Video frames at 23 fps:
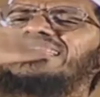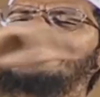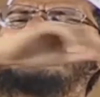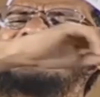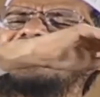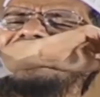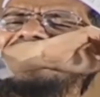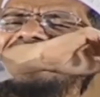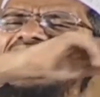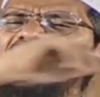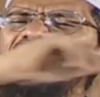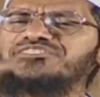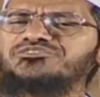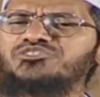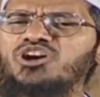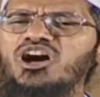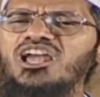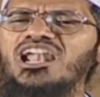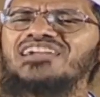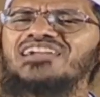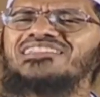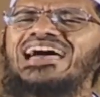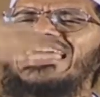They were great
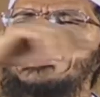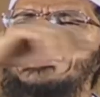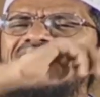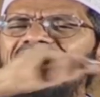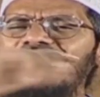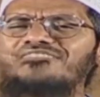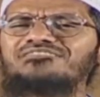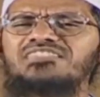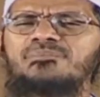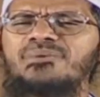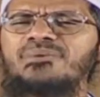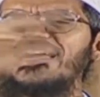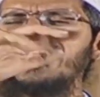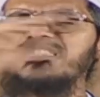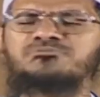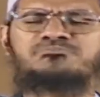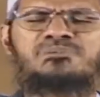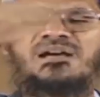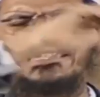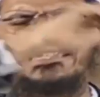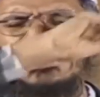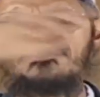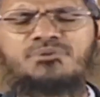scholars. I love them. I
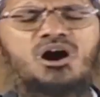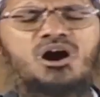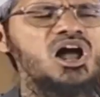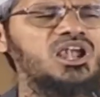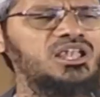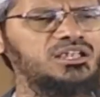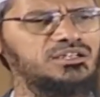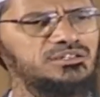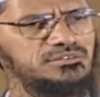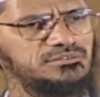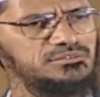respect them all.